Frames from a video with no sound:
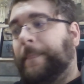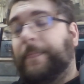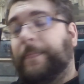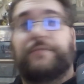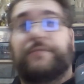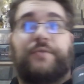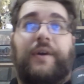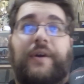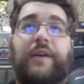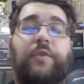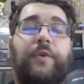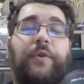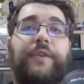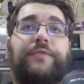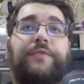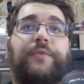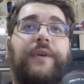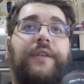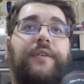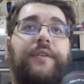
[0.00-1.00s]
So I glue it
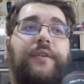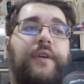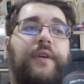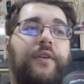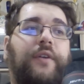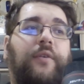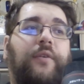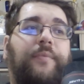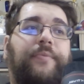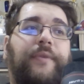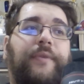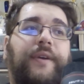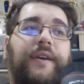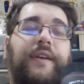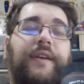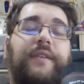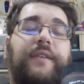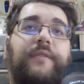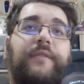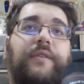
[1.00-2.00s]
together and hopefully
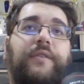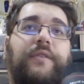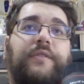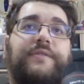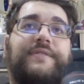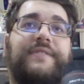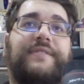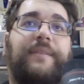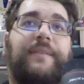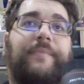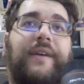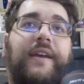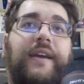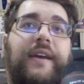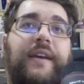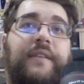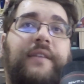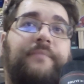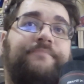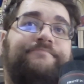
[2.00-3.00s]
it will not snap
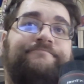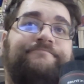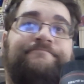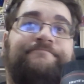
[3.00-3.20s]
again.